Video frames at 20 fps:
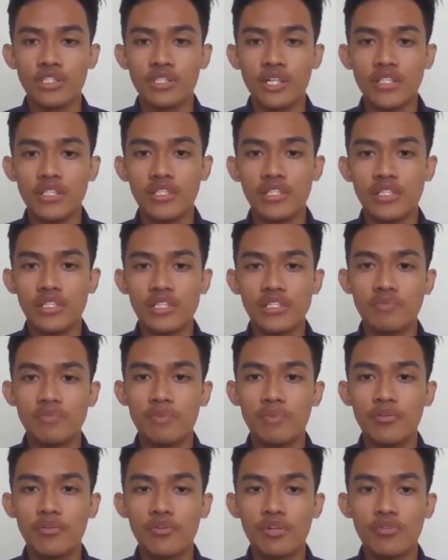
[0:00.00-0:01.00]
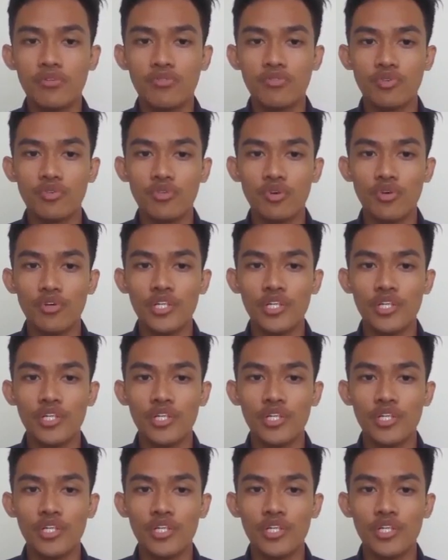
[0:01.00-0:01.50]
Actually, spent nuclear fuel,